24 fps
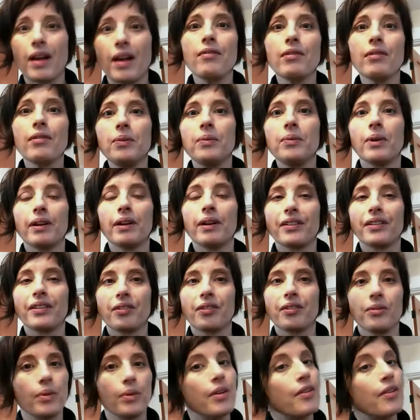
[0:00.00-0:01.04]
I really wanted to
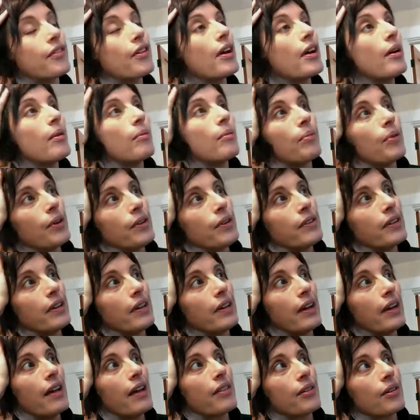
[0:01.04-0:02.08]
do was put
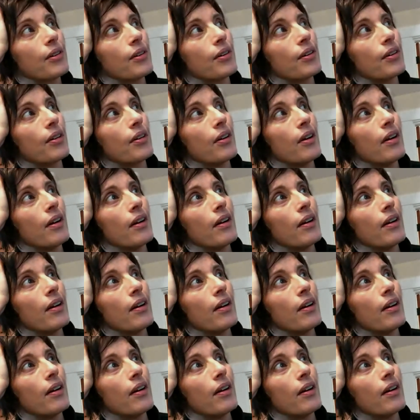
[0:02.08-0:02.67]
together